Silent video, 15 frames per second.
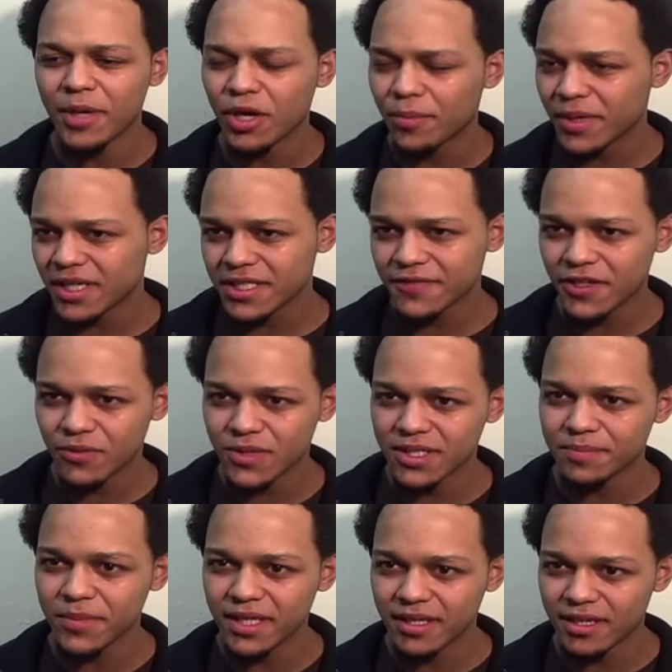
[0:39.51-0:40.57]
I mean, her biggest fear
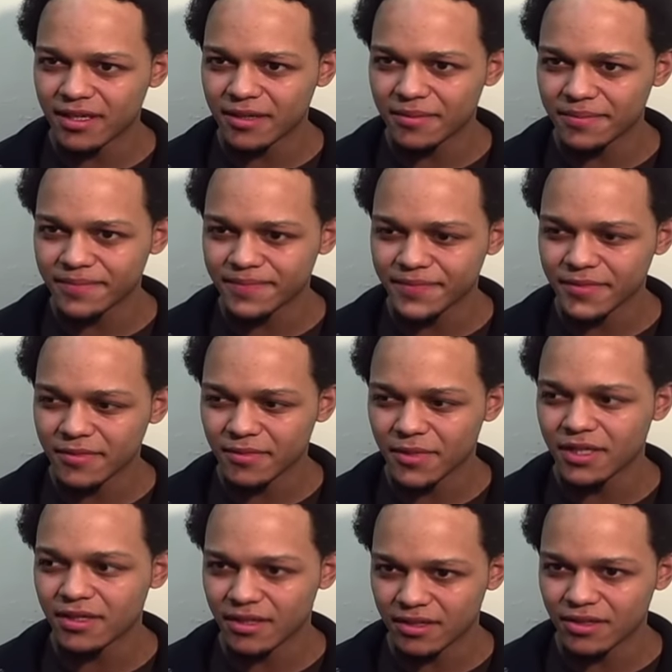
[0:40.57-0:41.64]
was me, um,
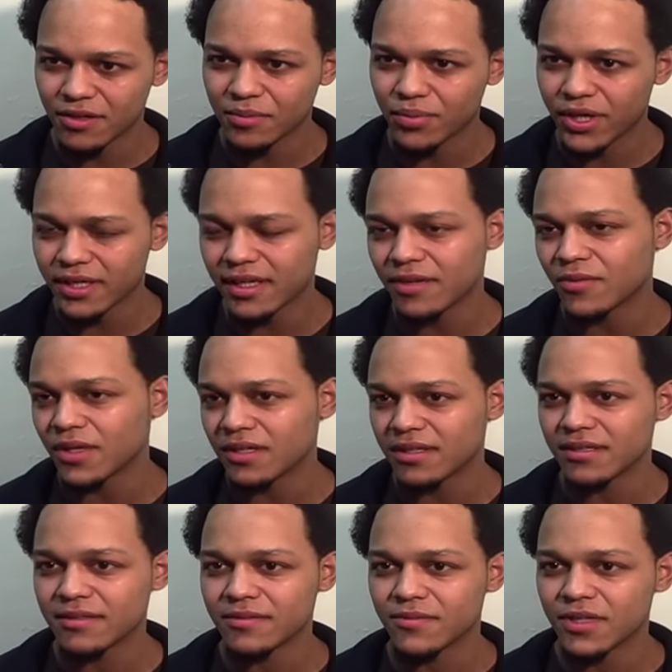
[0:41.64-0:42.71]
me, you know, impregnating one of
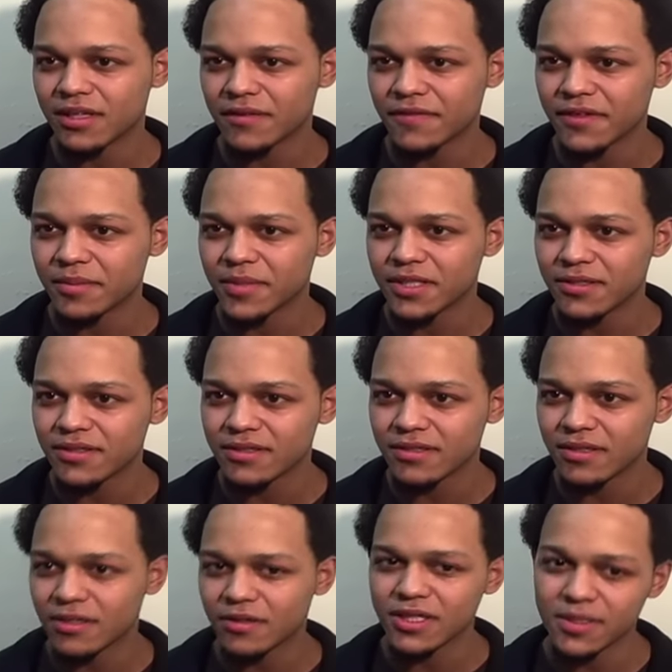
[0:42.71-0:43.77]
the one of the females,
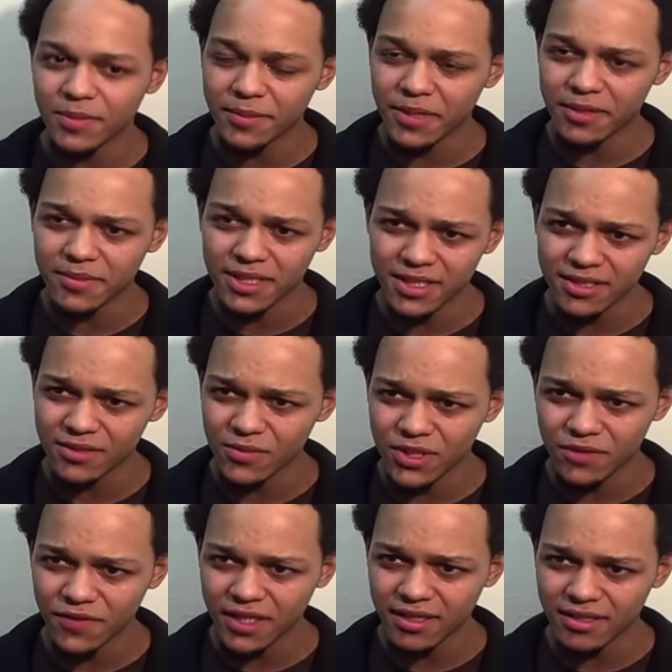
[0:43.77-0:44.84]
you know, because my my sister
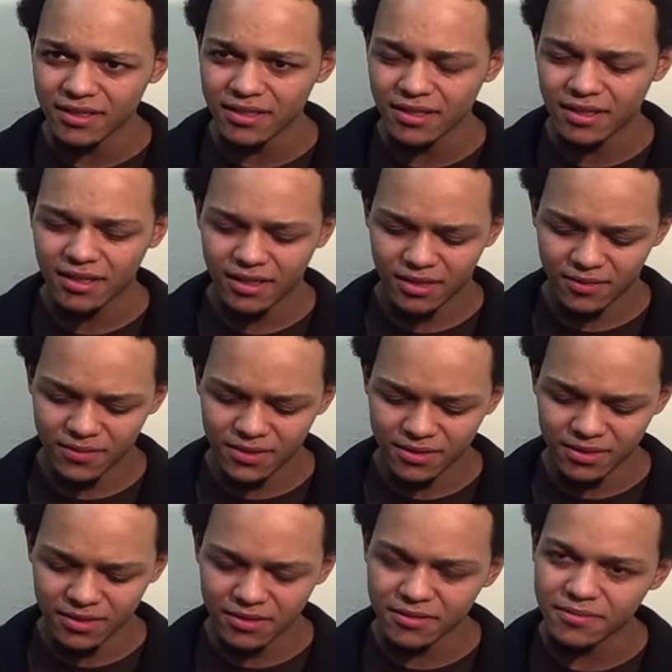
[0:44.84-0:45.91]
was already,
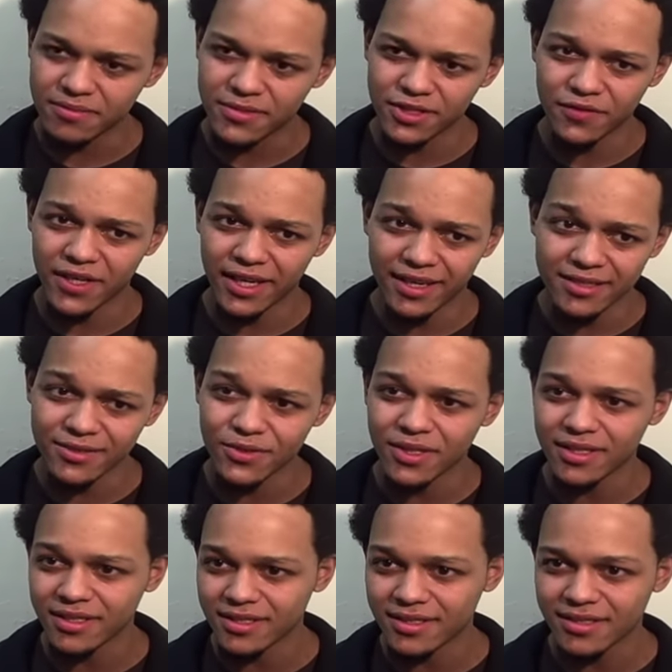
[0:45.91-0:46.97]
you know, she already had two
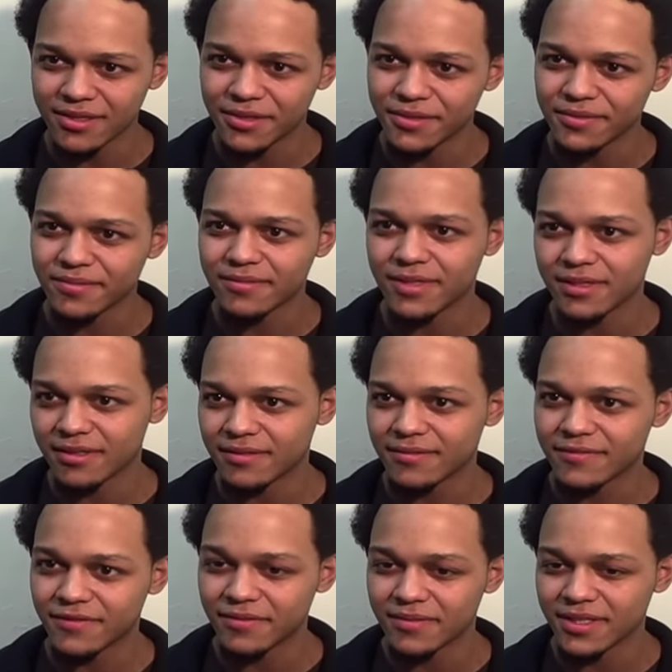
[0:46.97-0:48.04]
kids, so you know,
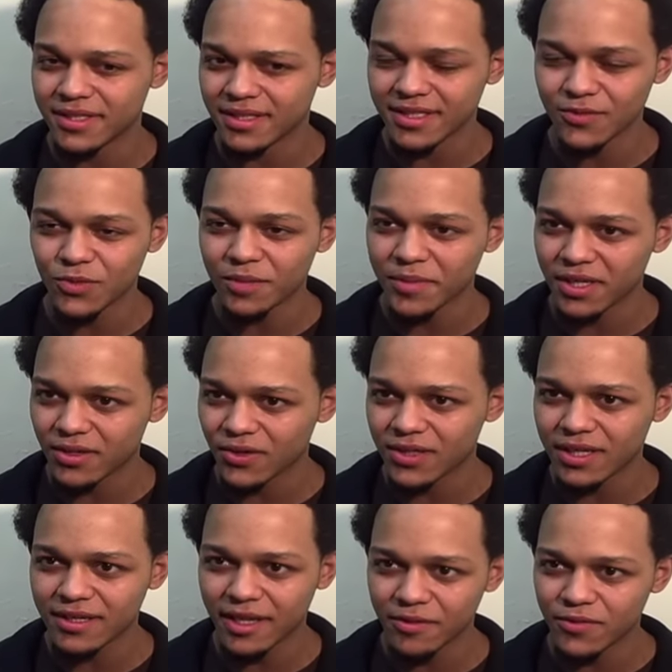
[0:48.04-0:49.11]
she doesn't want me to go
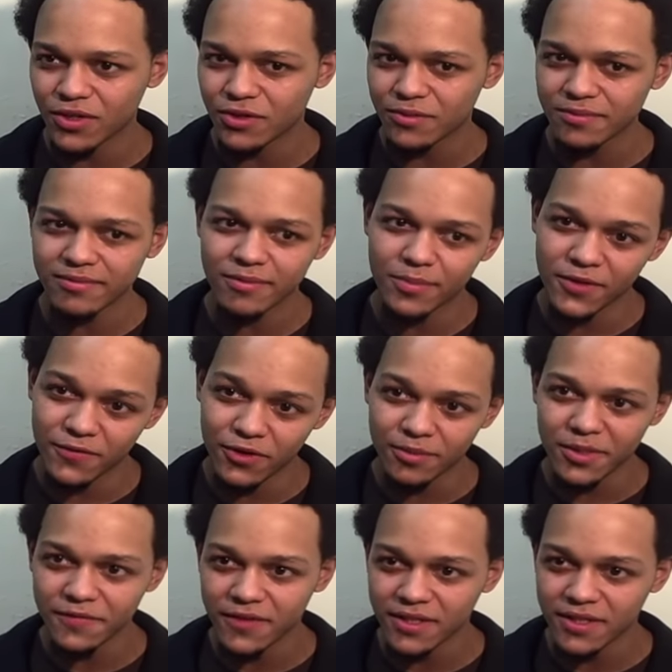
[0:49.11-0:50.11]
down that road before me